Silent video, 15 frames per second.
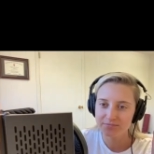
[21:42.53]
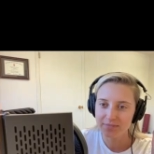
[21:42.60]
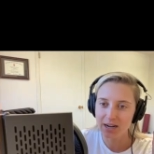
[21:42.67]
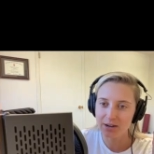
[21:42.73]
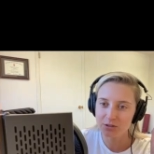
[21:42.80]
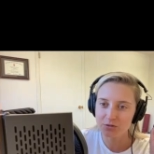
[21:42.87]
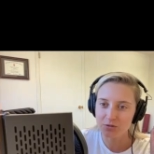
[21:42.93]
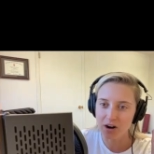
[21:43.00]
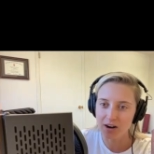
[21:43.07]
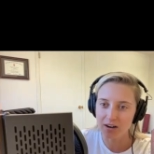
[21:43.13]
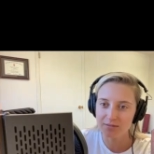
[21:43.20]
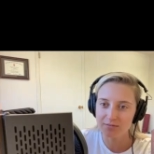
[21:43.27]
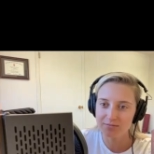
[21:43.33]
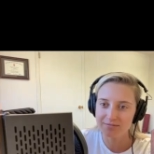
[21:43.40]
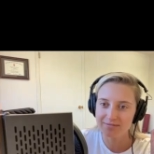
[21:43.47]
I was wrong.
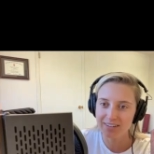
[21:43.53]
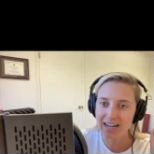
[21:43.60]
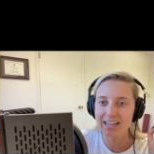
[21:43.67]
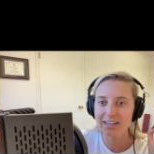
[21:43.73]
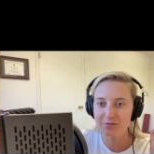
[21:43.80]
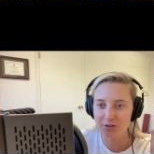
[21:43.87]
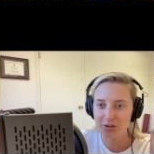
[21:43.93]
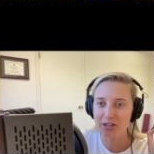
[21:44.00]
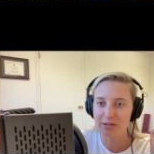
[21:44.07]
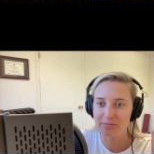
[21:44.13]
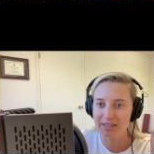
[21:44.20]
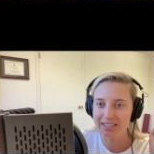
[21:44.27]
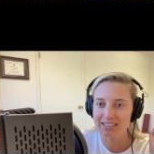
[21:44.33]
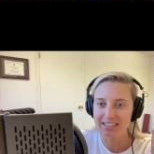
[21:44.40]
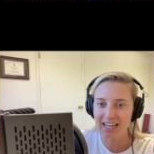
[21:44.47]
I can fully
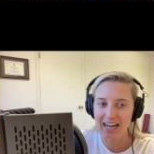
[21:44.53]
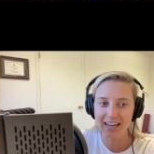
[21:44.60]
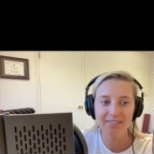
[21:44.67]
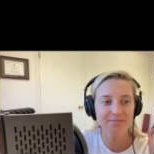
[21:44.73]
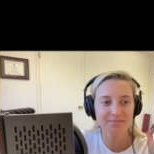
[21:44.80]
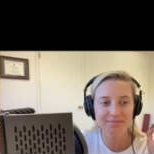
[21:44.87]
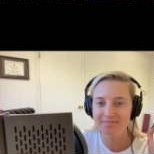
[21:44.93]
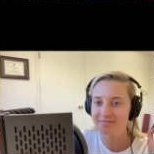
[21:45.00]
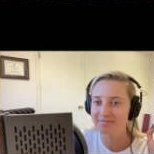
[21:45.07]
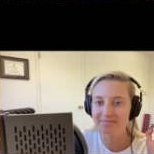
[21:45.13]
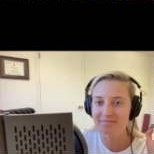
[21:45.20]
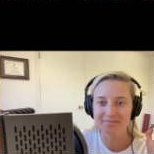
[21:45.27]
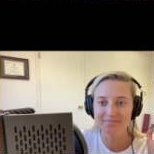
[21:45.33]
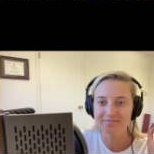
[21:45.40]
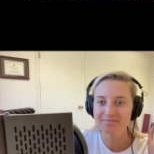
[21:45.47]
admit to that.
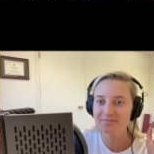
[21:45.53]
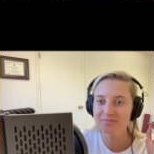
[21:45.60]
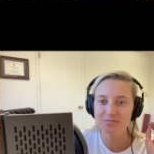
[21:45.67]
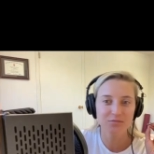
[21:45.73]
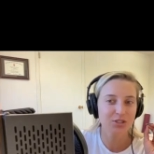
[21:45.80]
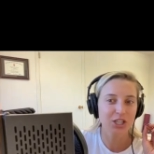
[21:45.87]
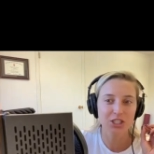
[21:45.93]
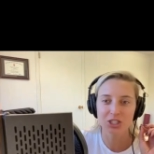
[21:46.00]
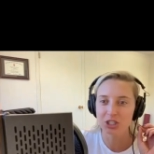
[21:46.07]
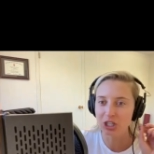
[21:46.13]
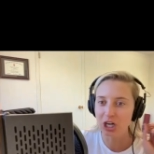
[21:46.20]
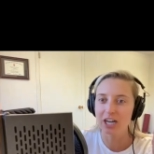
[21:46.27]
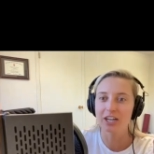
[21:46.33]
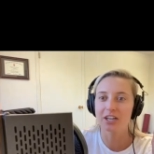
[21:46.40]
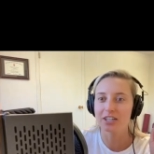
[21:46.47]
Mm-mm. That's
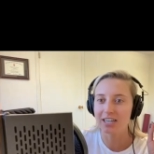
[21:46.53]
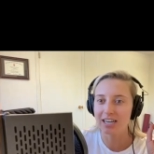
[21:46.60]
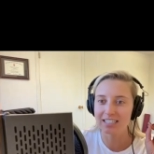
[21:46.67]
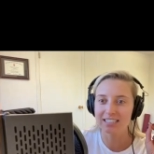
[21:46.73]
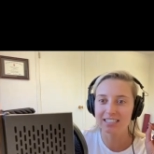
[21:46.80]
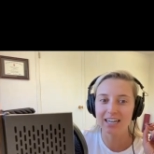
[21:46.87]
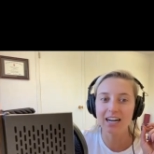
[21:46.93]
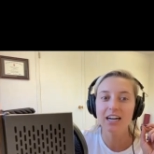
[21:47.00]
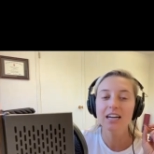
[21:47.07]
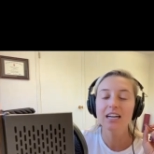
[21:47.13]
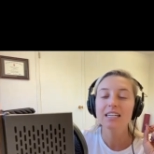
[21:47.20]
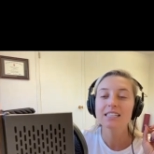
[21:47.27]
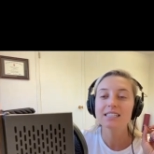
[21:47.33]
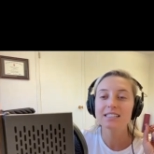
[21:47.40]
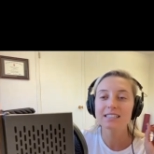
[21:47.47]
not a good idea.
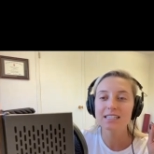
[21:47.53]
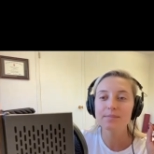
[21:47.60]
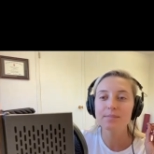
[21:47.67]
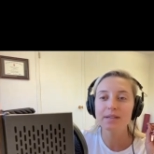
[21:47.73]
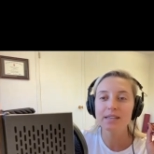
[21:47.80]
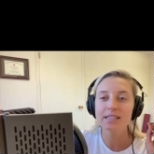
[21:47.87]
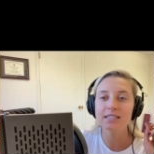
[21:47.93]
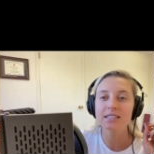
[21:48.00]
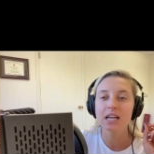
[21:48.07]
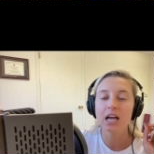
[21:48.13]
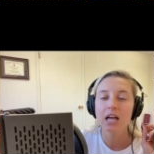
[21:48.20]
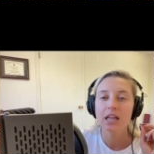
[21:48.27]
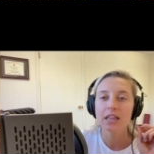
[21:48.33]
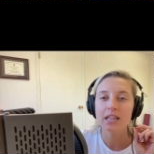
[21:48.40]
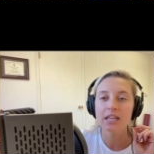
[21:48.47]
Sleep is
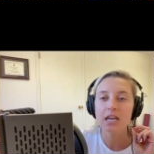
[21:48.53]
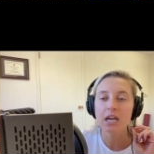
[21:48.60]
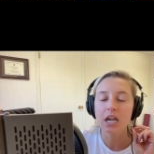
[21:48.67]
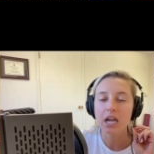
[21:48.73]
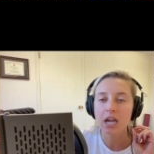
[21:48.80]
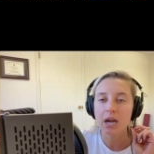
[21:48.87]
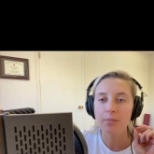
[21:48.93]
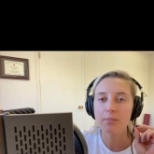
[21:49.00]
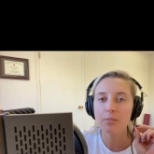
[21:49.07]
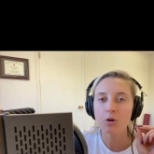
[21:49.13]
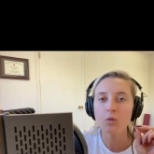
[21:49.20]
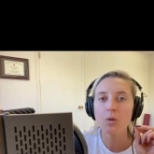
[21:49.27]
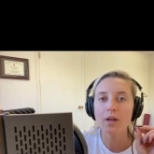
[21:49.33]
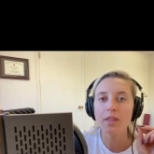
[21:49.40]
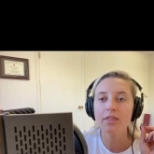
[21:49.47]
the number
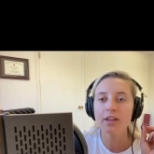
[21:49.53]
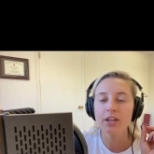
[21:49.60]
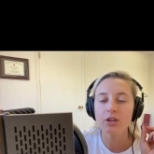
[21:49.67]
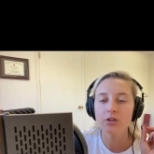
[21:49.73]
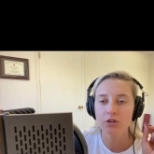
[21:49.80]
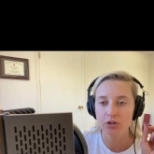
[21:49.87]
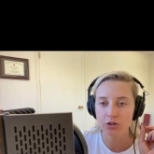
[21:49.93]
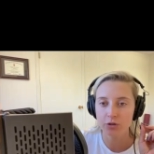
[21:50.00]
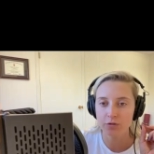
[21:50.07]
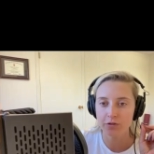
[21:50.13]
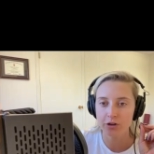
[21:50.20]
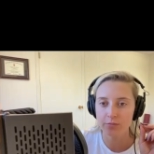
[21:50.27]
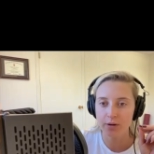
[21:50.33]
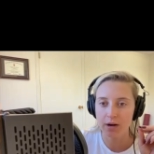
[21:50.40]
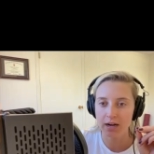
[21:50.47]
one thing you can do for
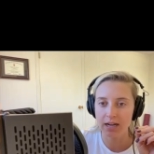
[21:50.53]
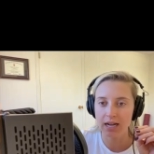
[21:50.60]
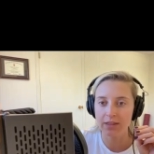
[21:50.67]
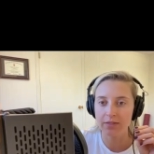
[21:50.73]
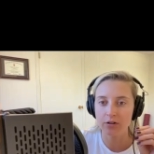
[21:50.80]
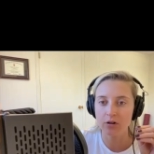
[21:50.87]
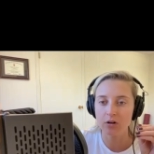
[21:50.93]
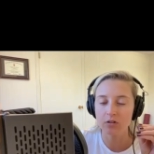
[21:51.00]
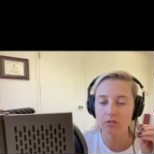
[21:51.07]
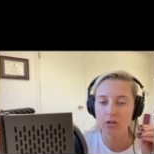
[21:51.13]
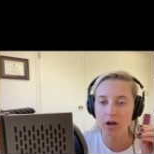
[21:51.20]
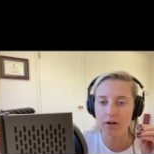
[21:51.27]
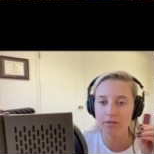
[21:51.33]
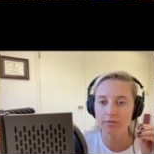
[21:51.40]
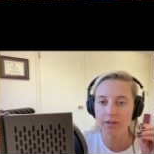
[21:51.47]
your body. And there are a
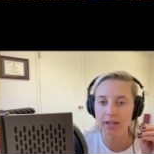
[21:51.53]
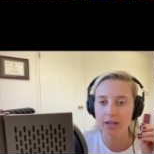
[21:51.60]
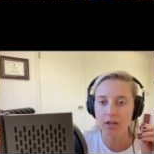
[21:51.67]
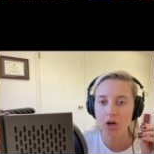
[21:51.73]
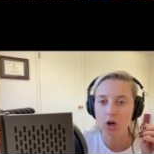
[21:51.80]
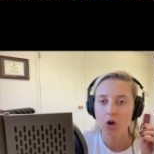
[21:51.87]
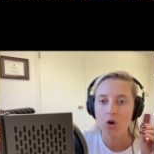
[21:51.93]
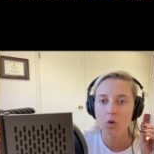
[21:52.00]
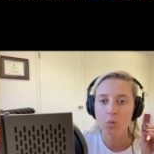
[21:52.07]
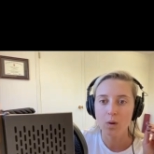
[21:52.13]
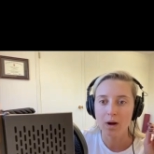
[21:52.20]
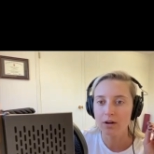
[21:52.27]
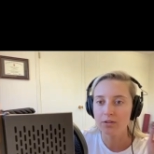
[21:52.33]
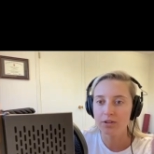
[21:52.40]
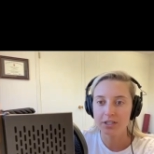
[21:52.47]
lot of like
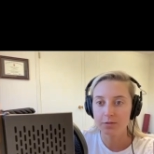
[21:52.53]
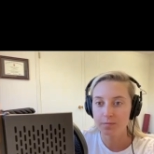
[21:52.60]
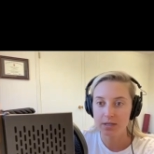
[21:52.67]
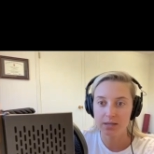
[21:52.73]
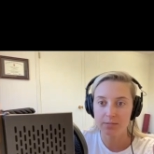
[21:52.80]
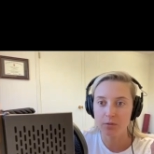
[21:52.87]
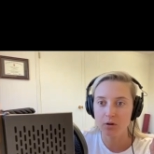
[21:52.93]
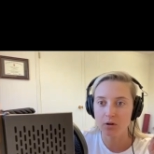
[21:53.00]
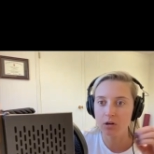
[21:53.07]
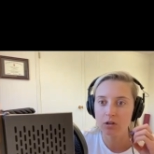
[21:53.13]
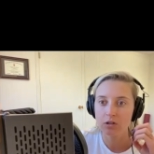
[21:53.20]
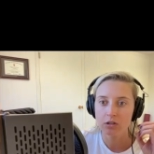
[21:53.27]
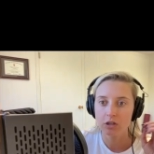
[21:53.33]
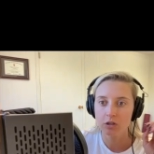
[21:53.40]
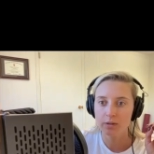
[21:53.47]
wellness people,
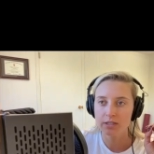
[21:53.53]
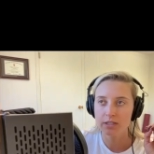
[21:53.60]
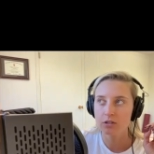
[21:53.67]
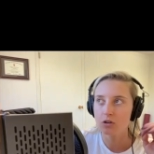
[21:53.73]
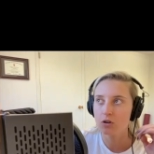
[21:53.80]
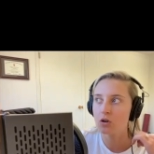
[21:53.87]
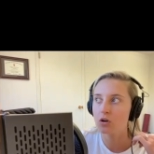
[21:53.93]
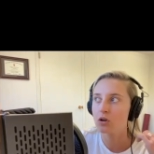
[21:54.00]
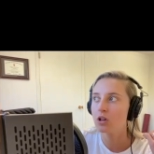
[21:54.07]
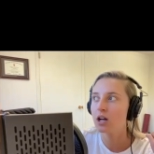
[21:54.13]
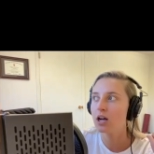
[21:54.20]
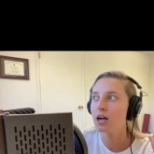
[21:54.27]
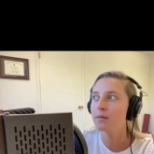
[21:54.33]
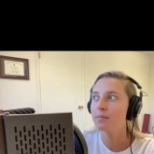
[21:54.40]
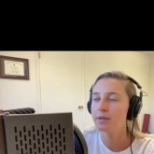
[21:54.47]
Louisa
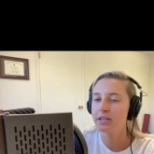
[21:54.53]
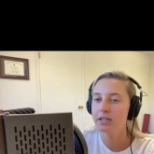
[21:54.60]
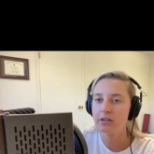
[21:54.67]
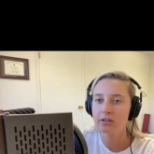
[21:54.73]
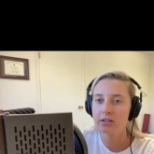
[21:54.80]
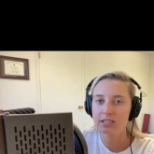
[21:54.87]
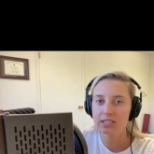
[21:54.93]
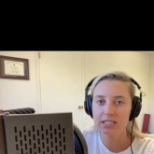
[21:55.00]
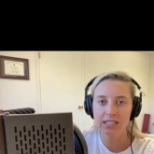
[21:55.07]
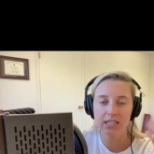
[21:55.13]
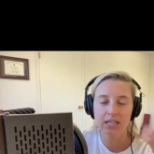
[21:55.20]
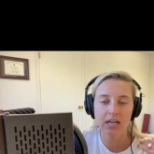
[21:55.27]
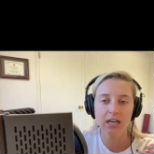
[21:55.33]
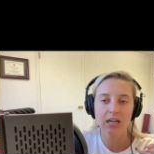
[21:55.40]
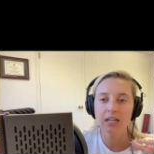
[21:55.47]
Nicola, Peter
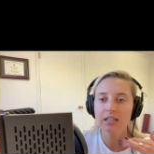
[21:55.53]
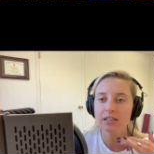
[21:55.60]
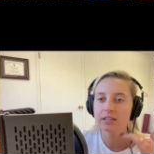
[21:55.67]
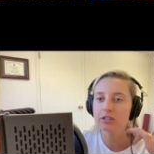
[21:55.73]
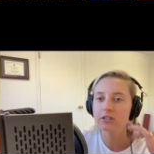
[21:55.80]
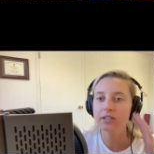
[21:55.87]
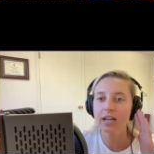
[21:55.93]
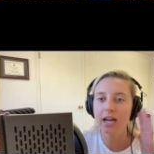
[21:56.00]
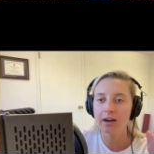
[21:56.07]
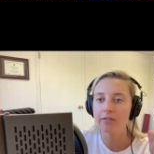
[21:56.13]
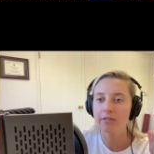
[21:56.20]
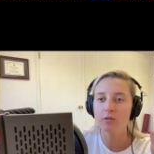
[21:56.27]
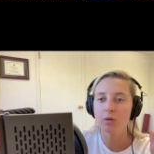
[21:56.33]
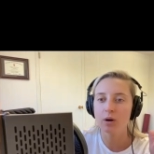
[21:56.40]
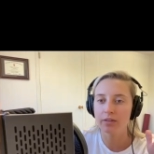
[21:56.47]
Atia, literally
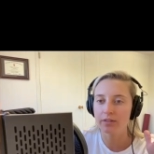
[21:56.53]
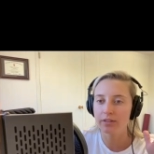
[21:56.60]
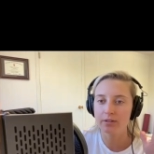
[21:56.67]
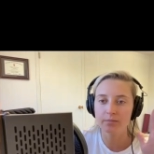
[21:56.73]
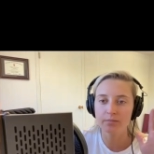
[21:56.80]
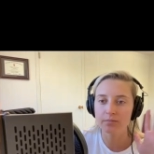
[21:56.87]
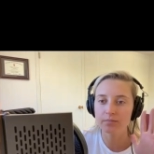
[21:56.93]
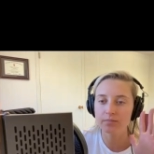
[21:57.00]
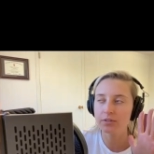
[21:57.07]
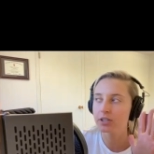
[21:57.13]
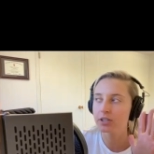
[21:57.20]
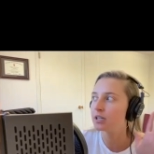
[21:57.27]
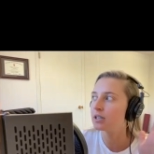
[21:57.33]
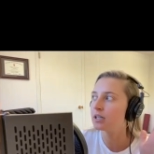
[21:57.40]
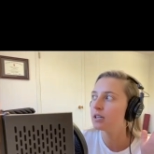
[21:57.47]
everyone, the,
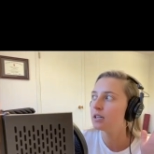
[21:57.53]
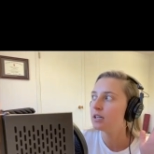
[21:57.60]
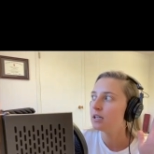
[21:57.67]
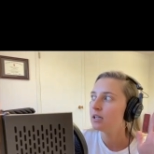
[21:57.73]
the,